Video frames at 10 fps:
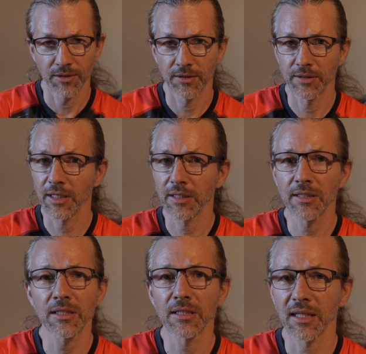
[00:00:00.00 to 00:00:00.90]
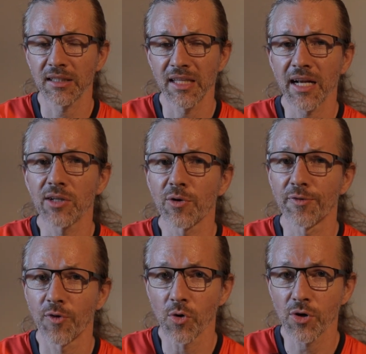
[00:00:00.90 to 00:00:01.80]
they did not nail the
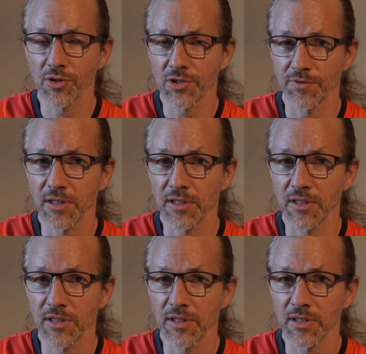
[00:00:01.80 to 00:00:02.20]
focus